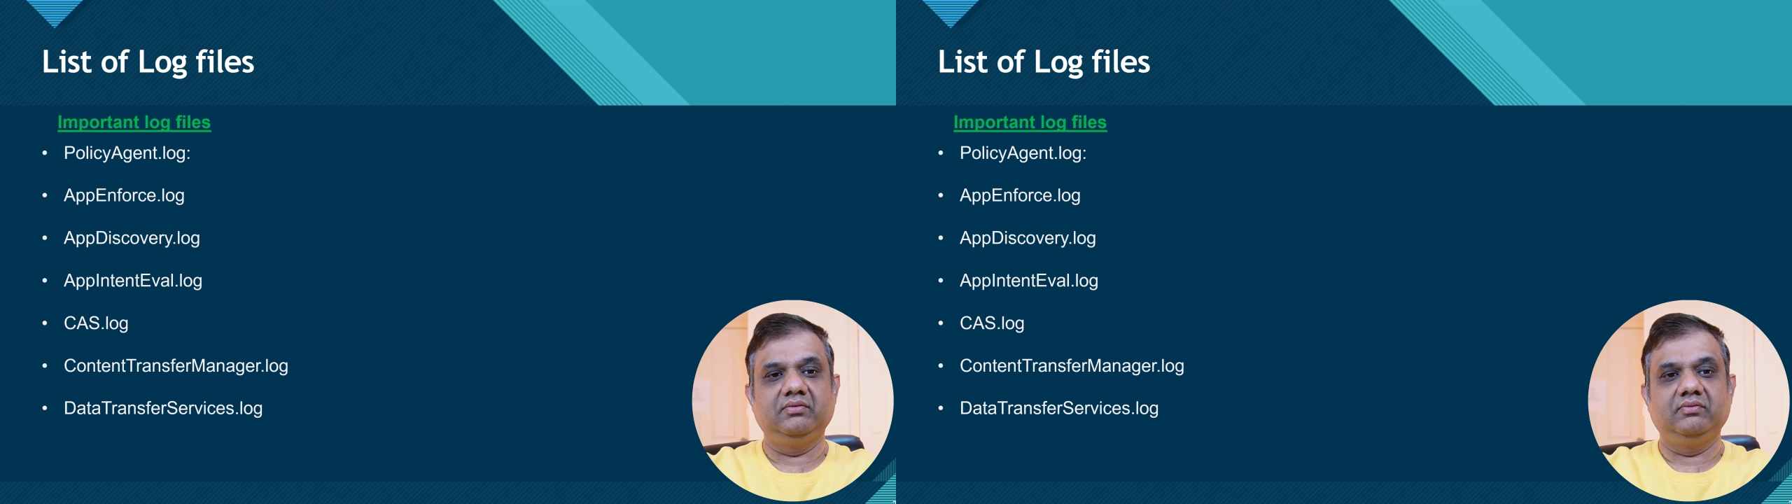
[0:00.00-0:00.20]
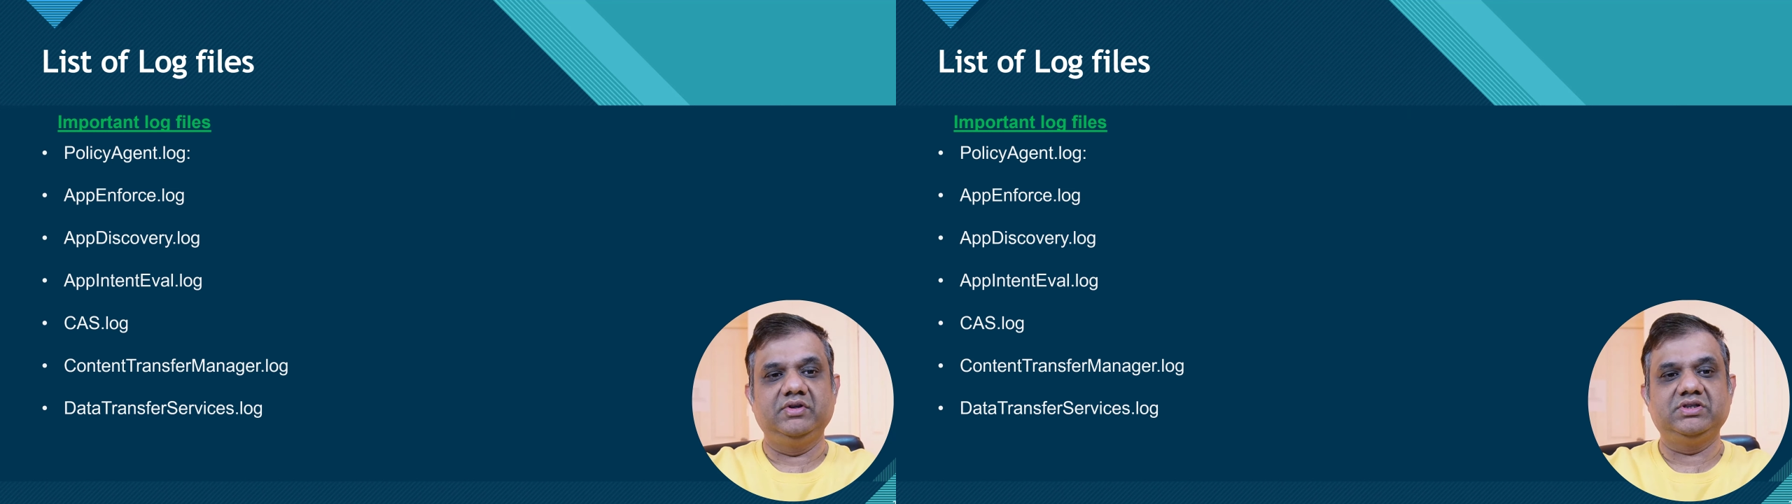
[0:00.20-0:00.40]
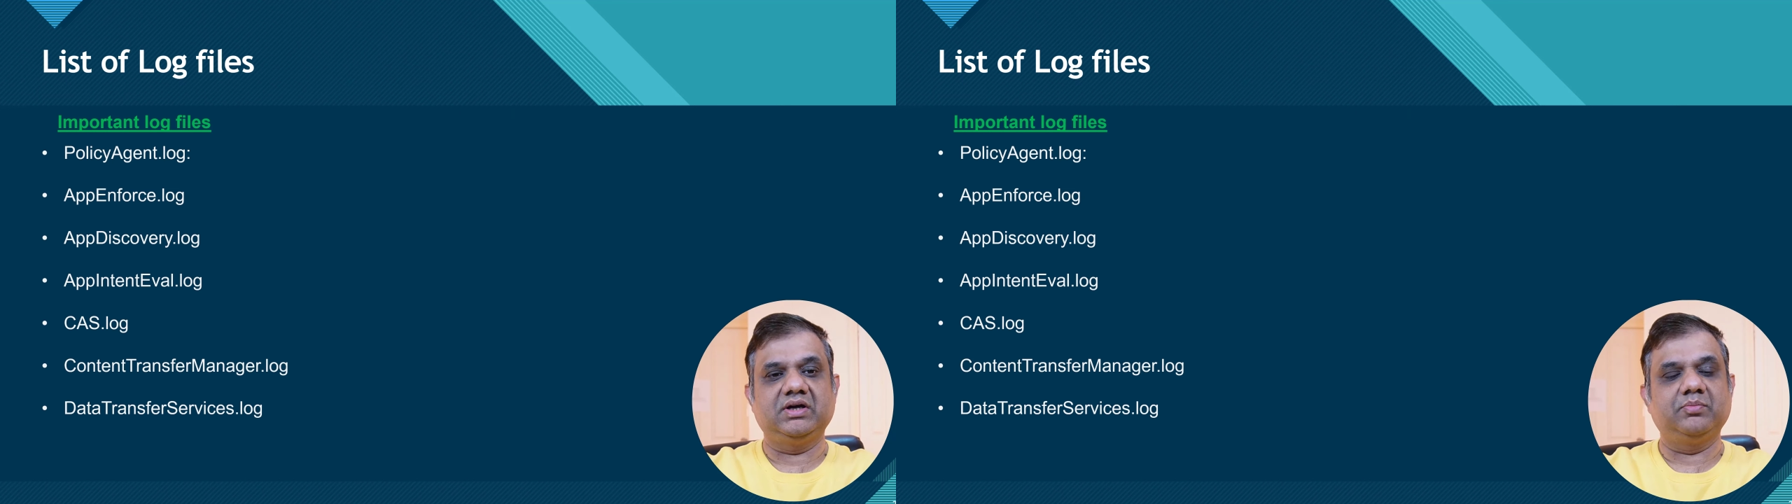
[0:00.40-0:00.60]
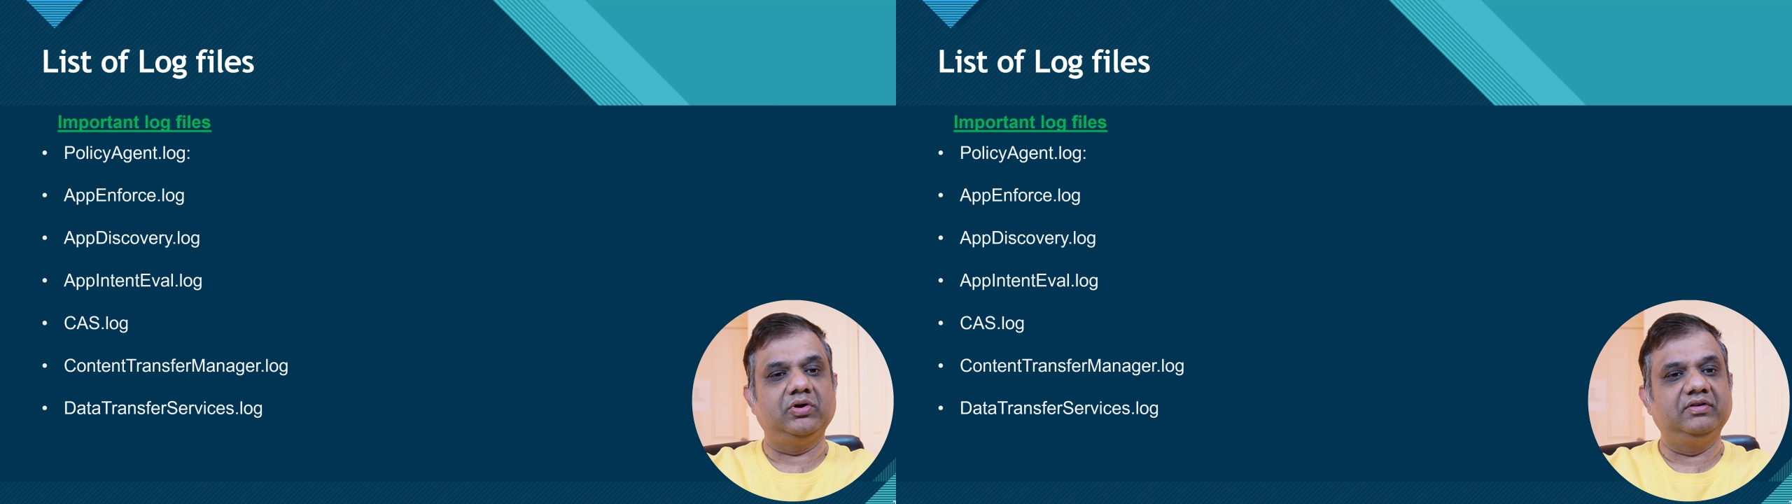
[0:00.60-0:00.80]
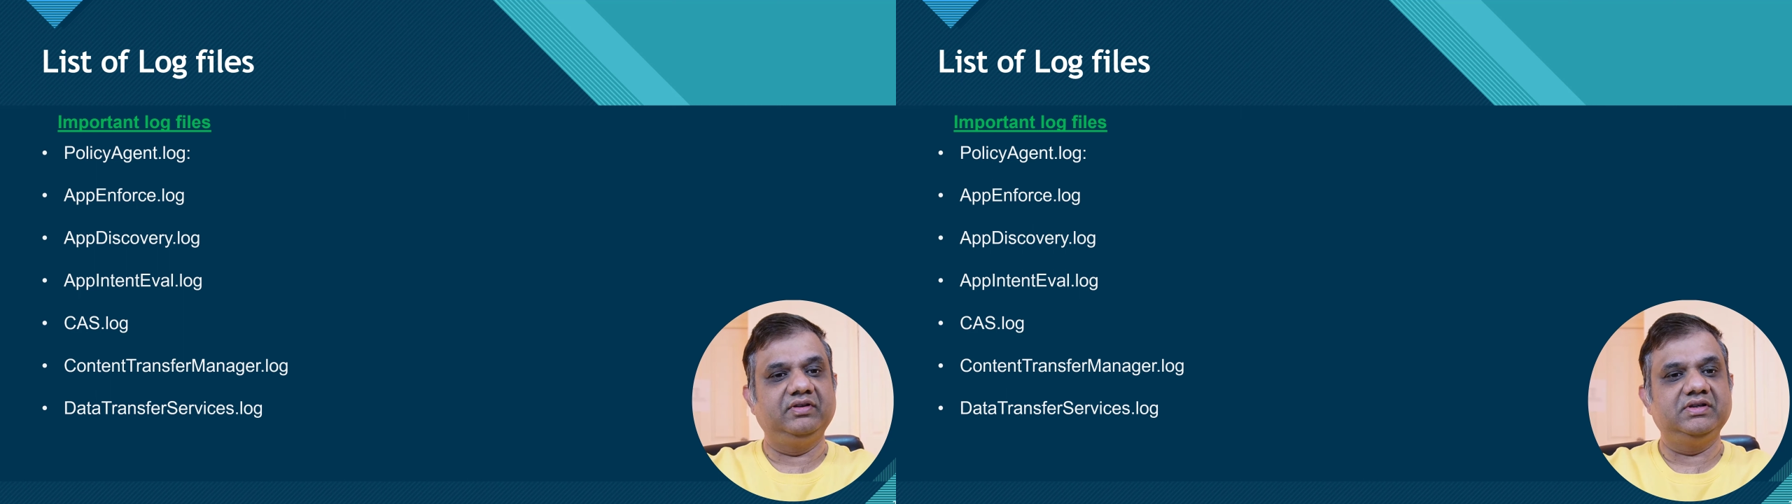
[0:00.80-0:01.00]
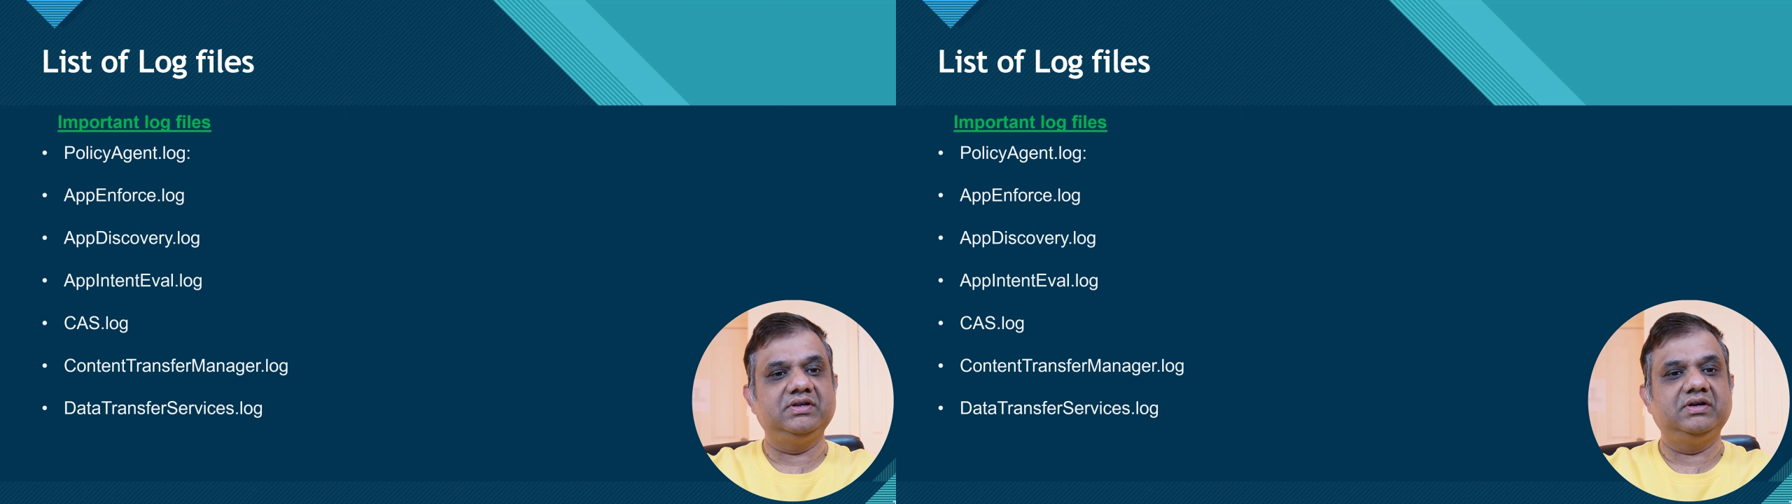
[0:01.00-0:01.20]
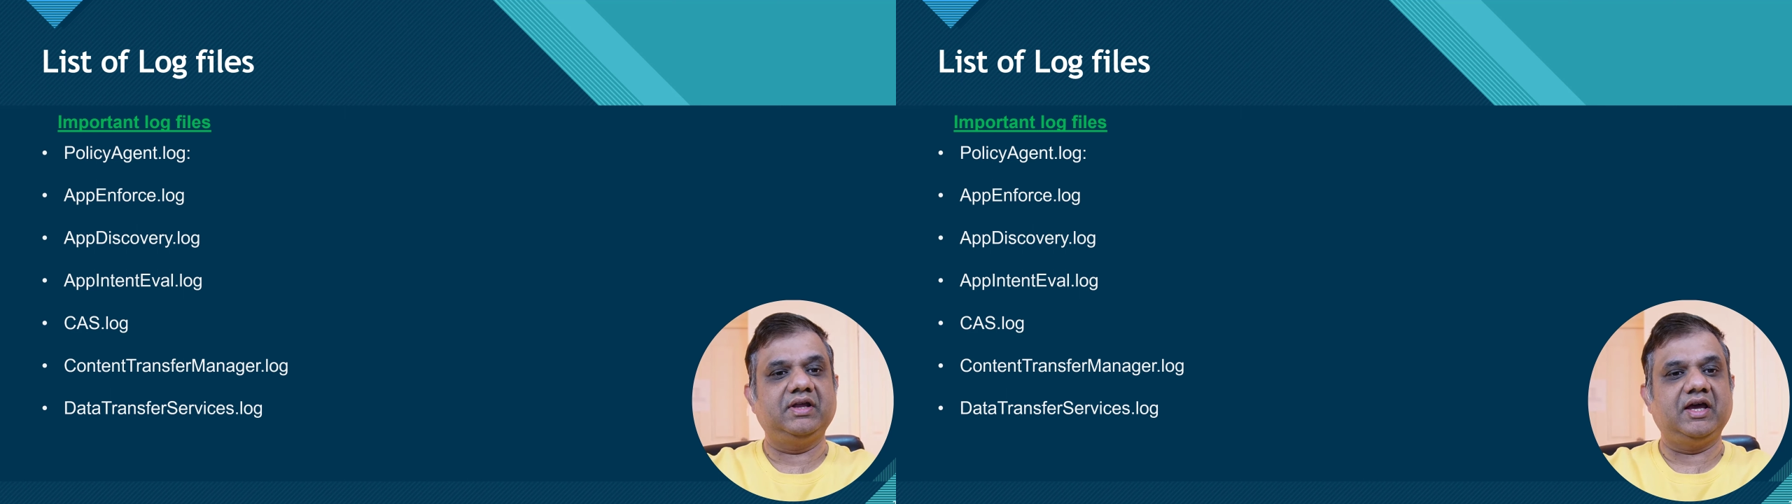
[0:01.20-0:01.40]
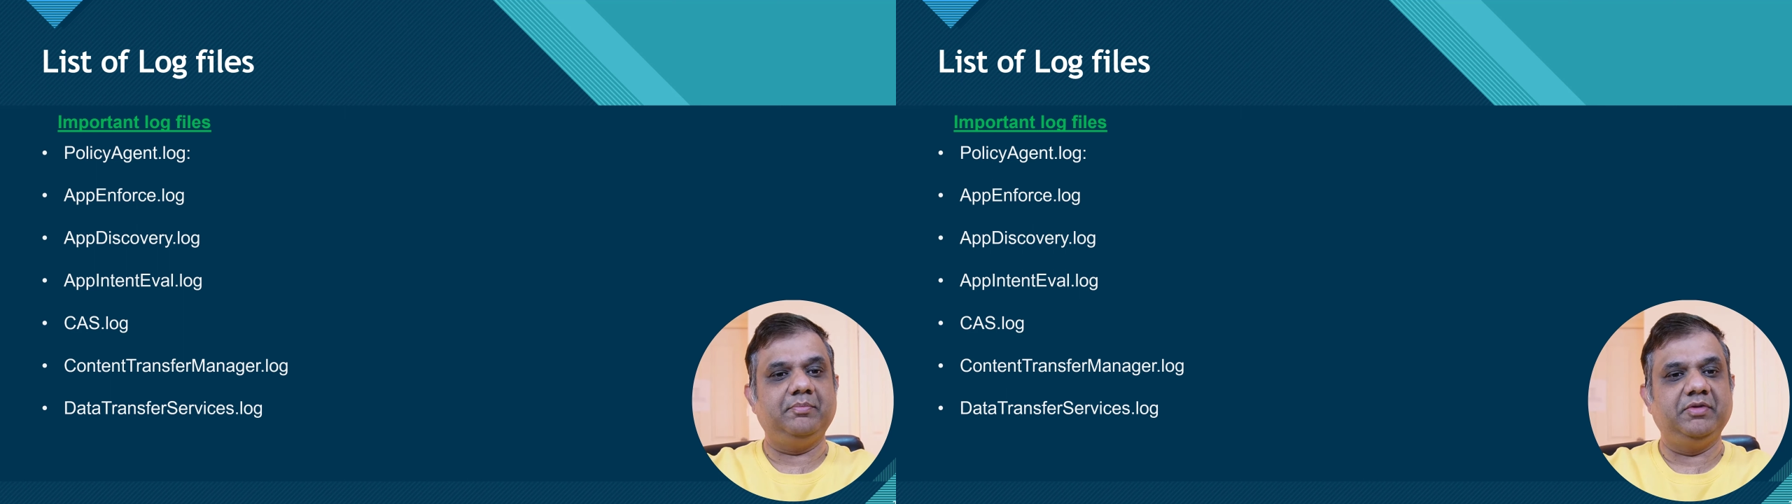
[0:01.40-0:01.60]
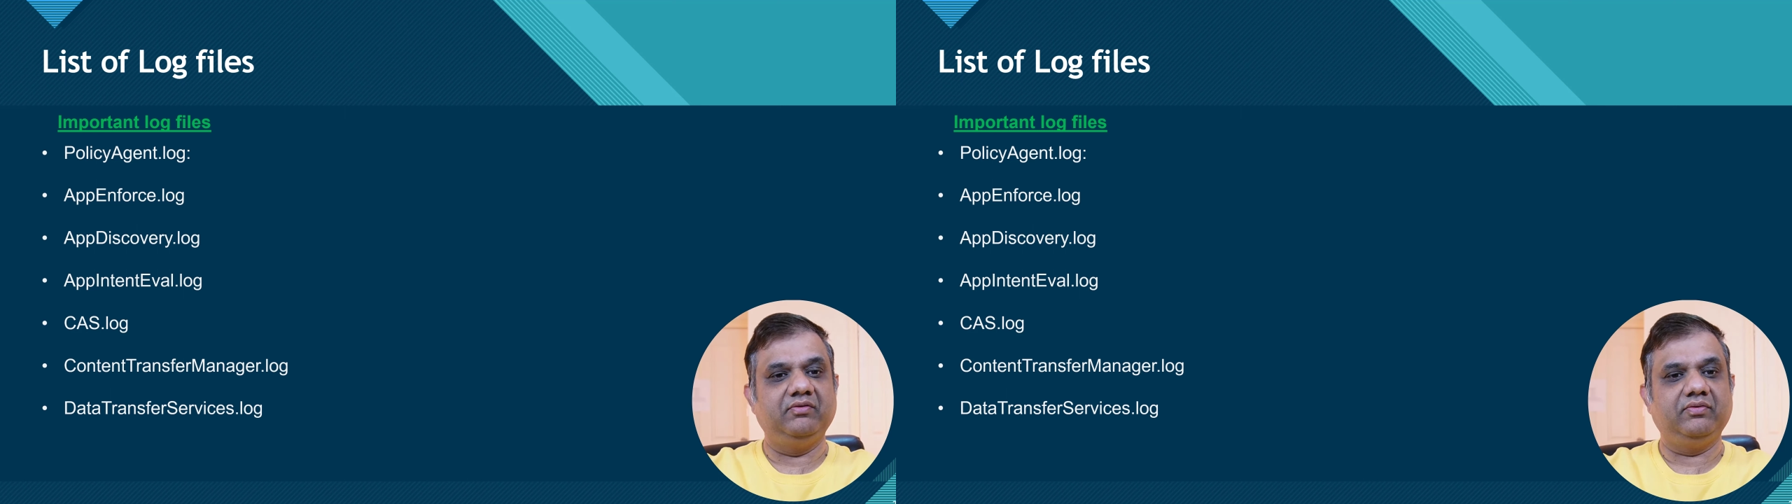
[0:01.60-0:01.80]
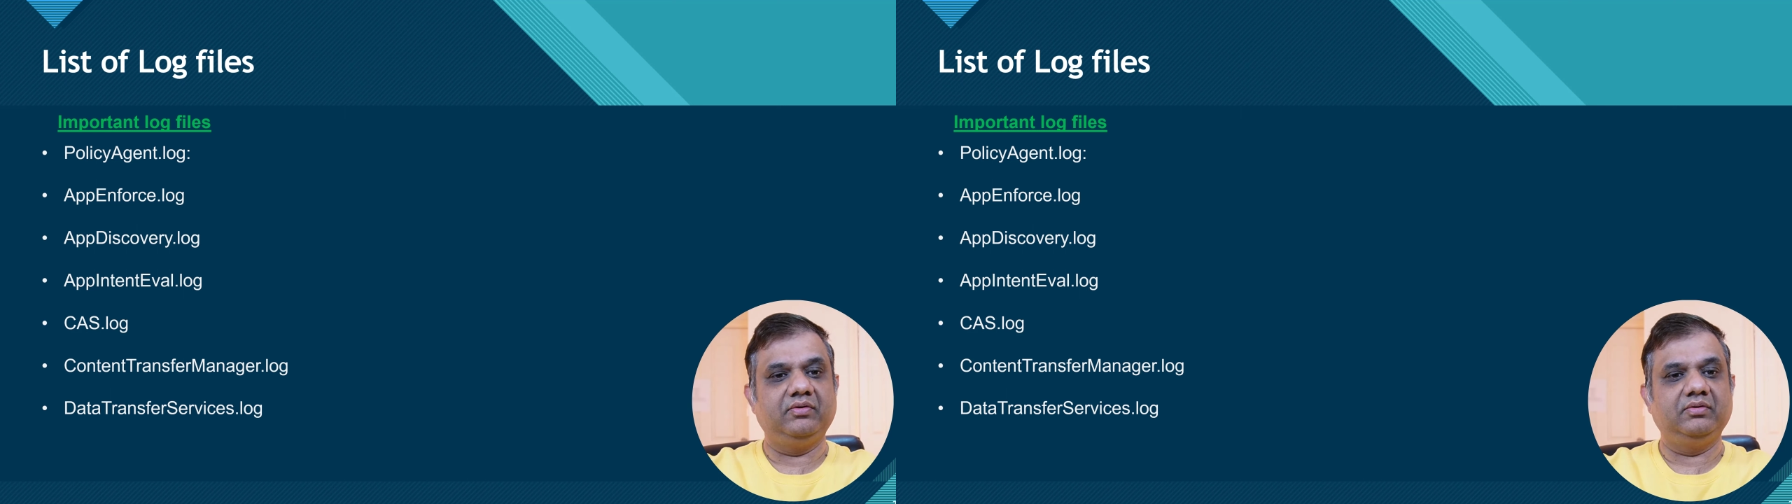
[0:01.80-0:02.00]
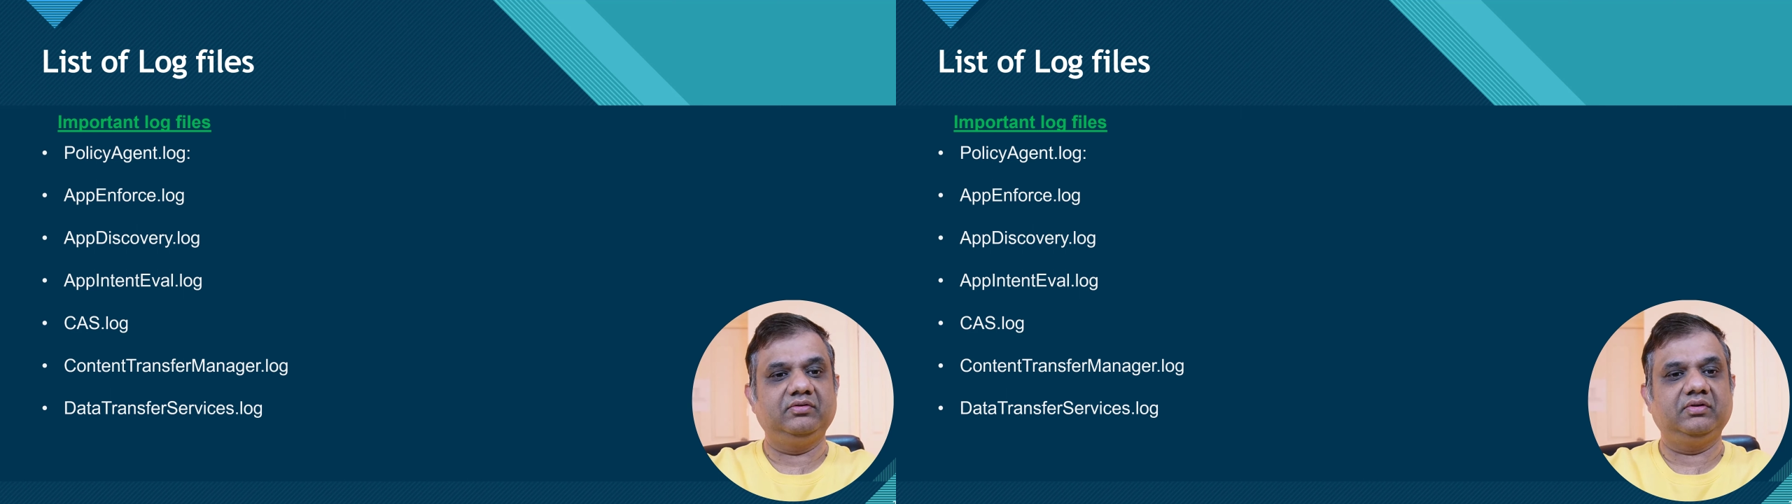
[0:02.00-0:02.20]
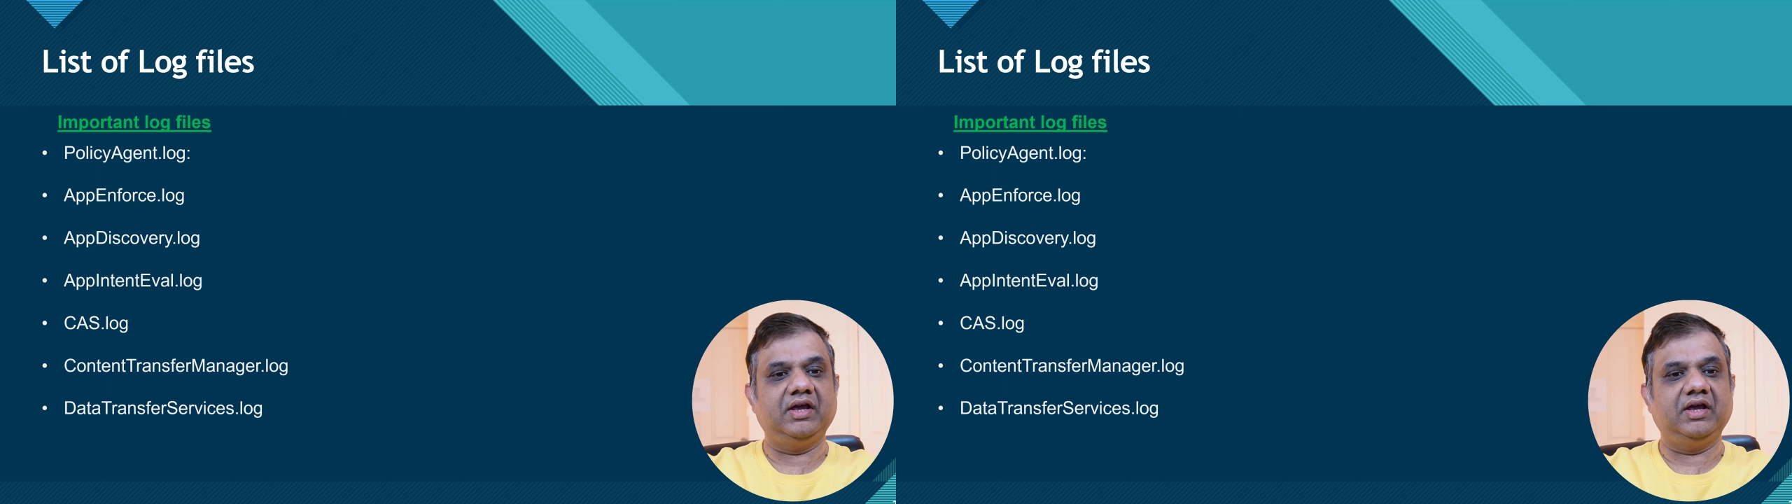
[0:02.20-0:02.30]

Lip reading: which are PolicyAgent, AppEnforce,